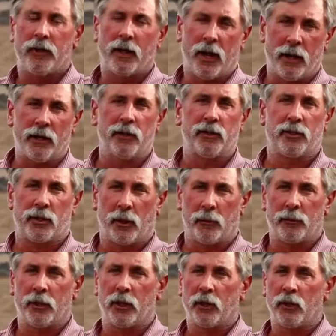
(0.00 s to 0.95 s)
that is
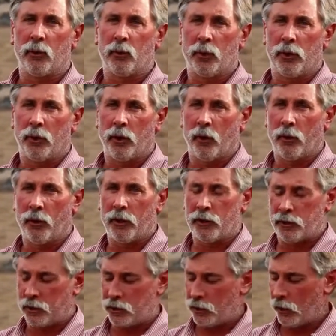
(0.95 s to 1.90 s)
something you would
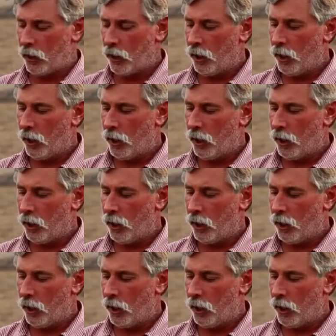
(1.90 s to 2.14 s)
notice.